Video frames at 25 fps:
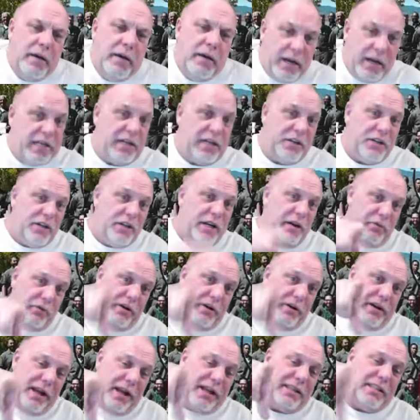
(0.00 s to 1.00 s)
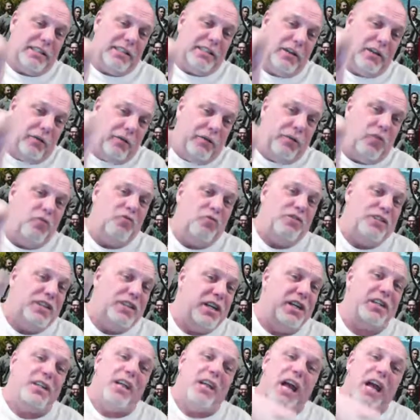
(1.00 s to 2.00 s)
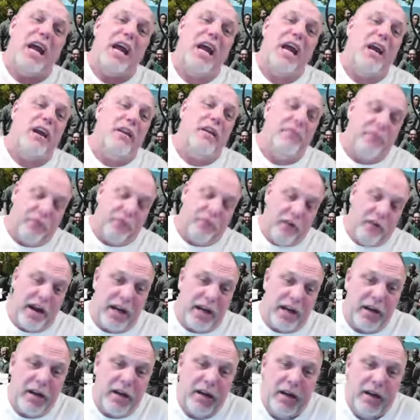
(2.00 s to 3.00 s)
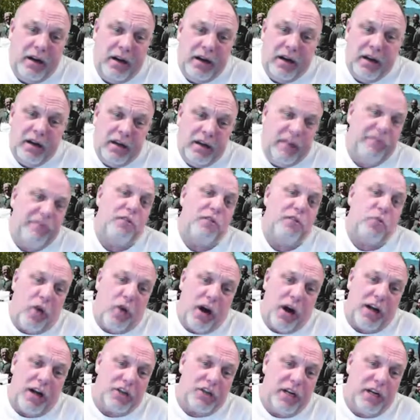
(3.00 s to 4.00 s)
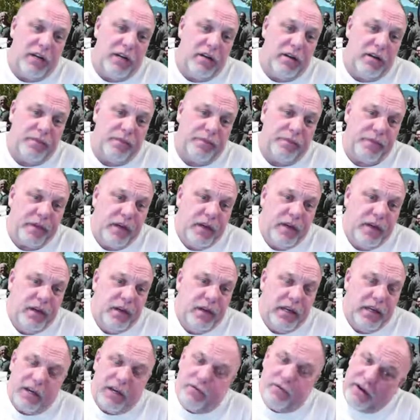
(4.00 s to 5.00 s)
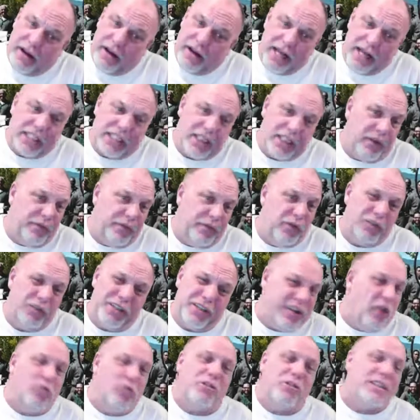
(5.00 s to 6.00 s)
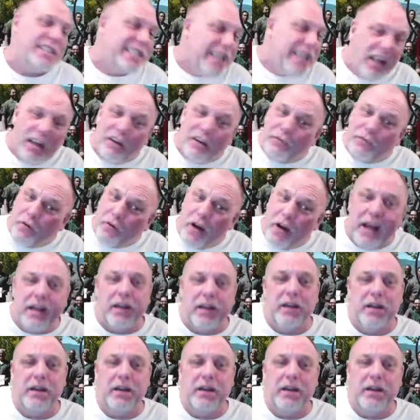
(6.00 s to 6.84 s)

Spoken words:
Unless you get rid of that cell phone today, Frank. If you're watching, get rid of that cell phone. So don't sell it, Frank.